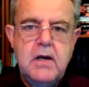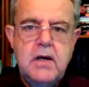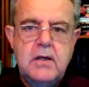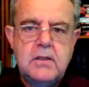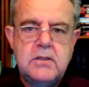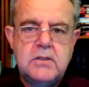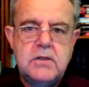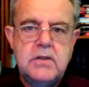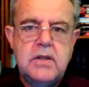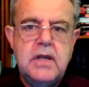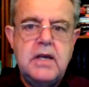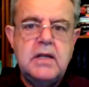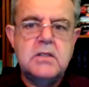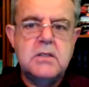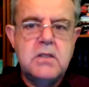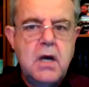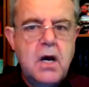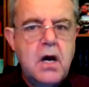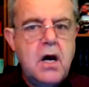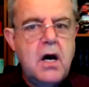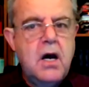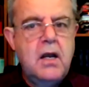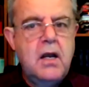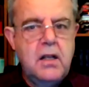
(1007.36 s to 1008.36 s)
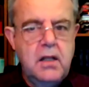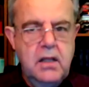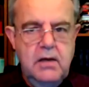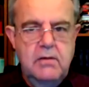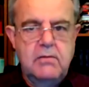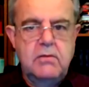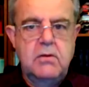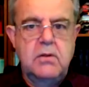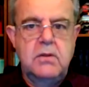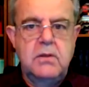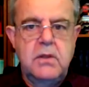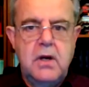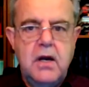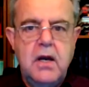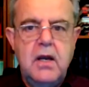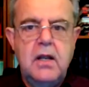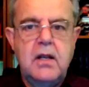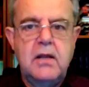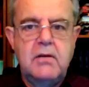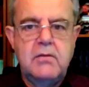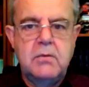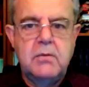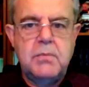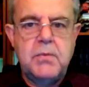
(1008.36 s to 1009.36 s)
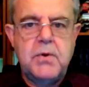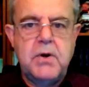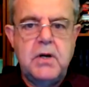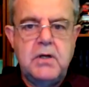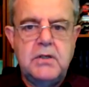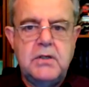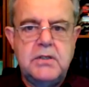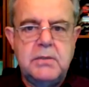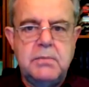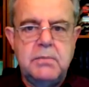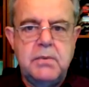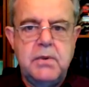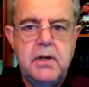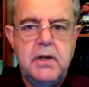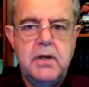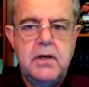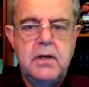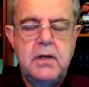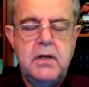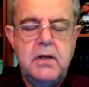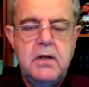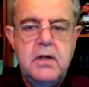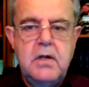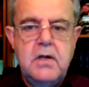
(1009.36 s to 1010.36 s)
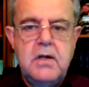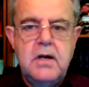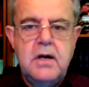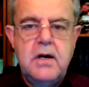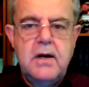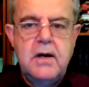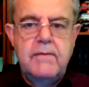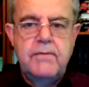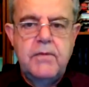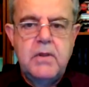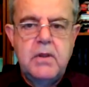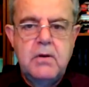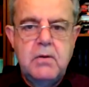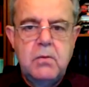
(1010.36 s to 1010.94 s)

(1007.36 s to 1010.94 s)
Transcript: So that's the high level project plan.